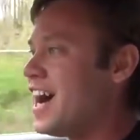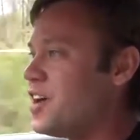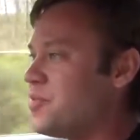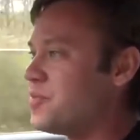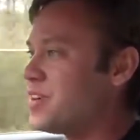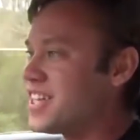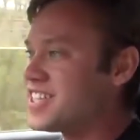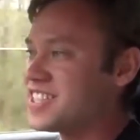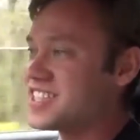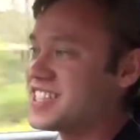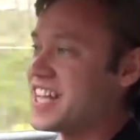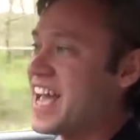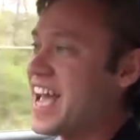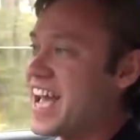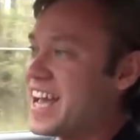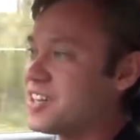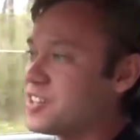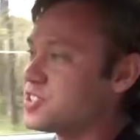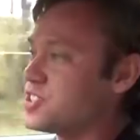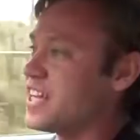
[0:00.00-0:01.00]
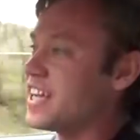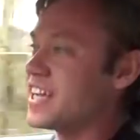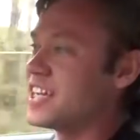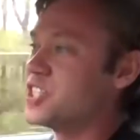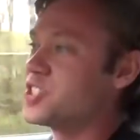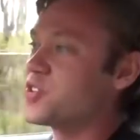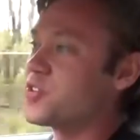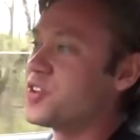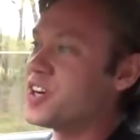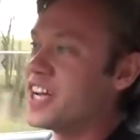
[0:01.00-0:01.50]
But it just handles like a
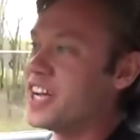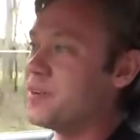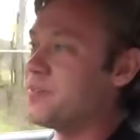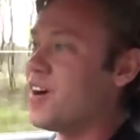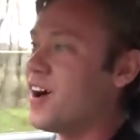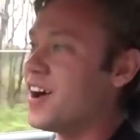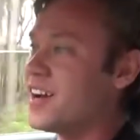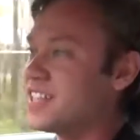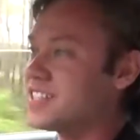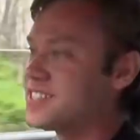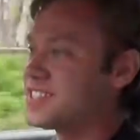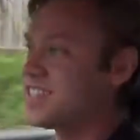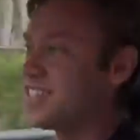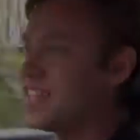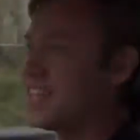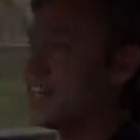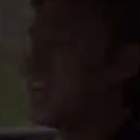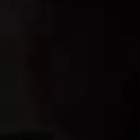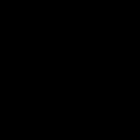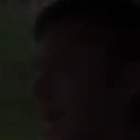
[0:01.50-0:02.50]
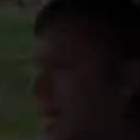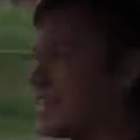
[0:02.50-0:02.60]
dream, honestly.